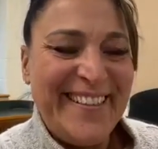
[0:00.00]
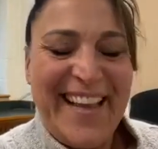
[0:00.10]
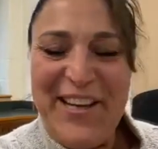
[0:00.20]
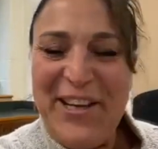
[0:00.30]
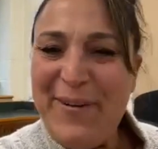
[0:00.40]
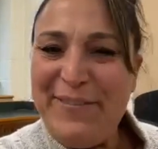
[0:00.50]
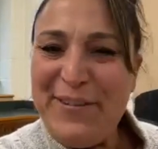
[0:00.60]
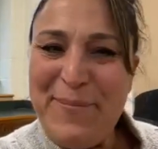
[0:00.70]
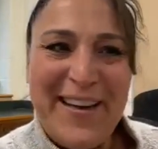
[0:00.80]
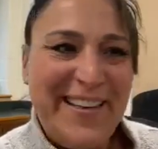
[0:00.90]
Thank you,
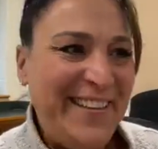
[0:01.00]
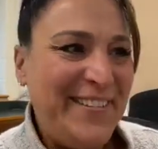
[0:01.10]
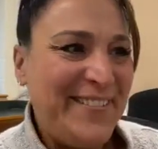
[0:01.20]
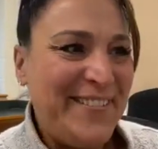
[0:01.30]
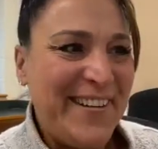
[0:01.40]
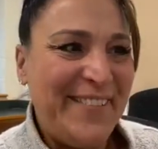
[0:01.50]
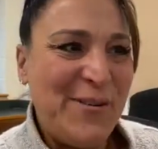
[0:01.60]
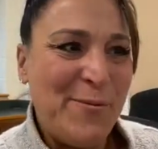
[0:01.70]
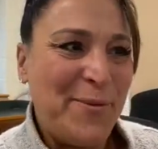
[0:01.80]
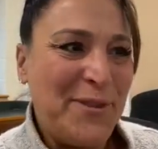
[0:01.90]
everybody.
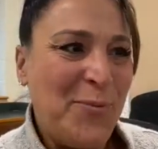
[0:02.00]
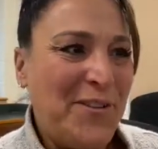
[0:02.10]
Everyone was